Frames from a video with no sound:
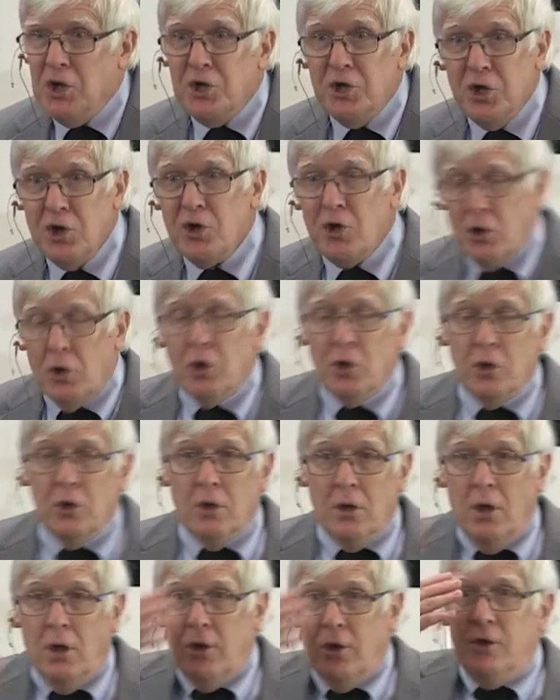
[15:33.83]
You're,
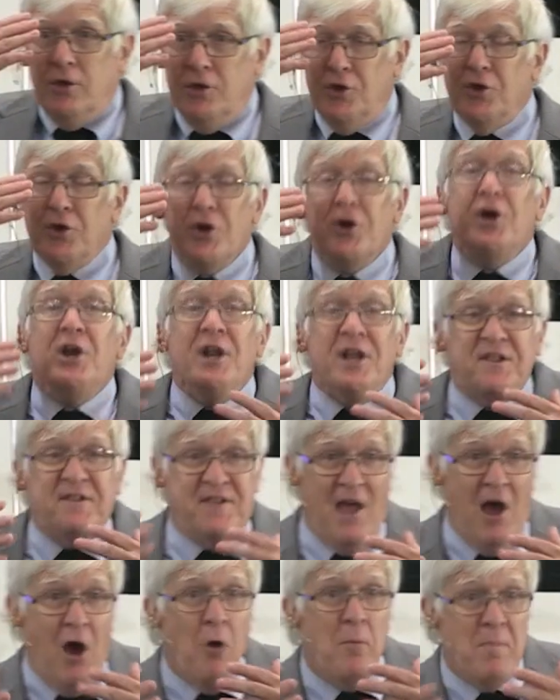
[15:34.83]
you're going to
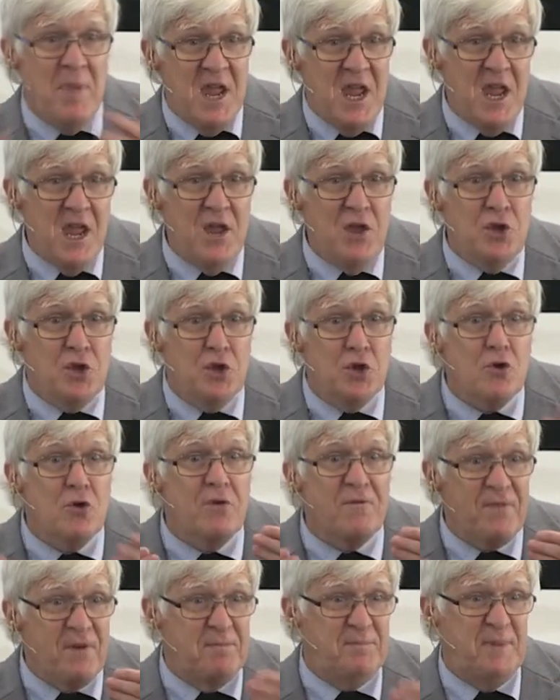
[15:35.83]
tell me
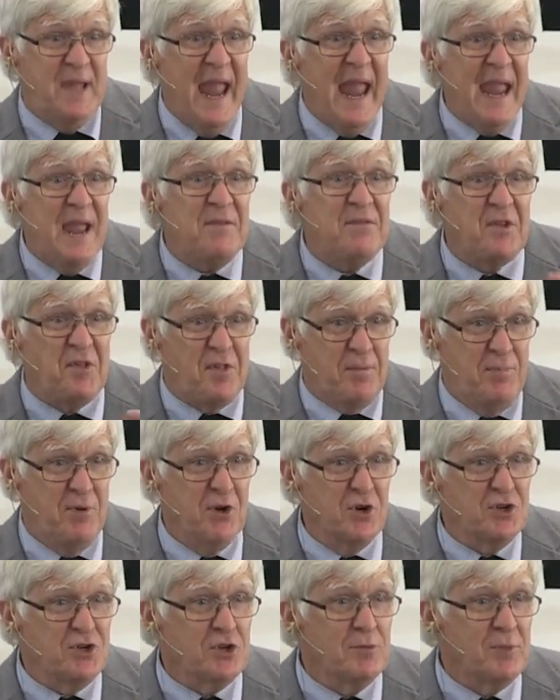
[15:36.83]
you've obtained the
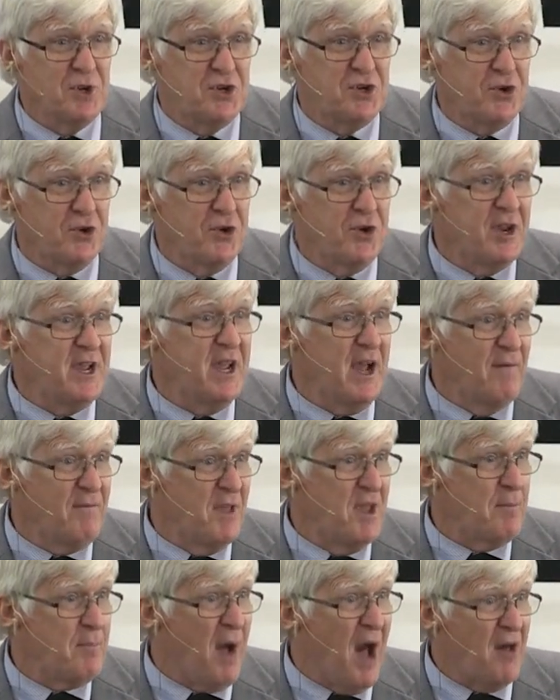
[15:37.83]
spiritual maturity of
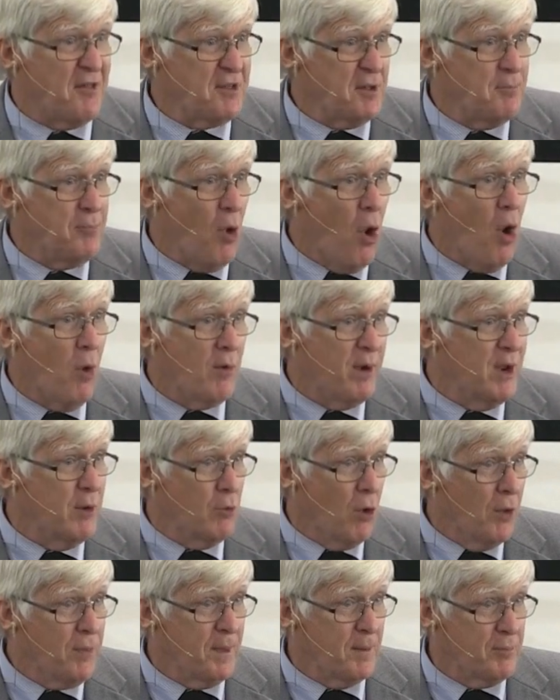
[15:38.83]
the Apostle Paul when he
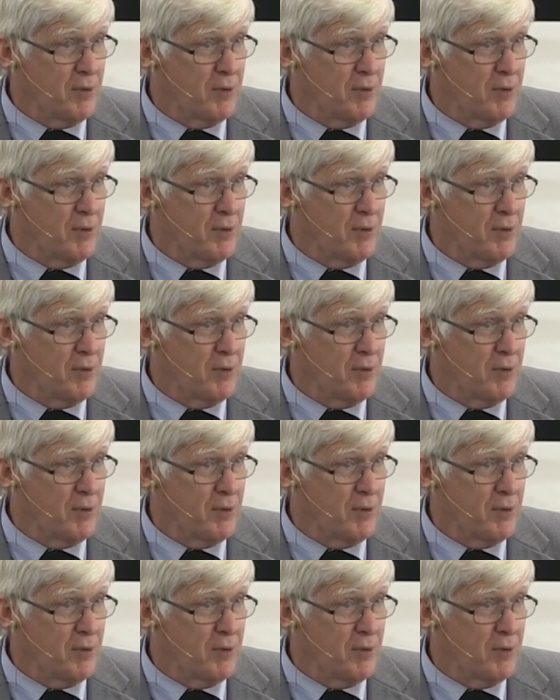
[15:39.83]
wrote the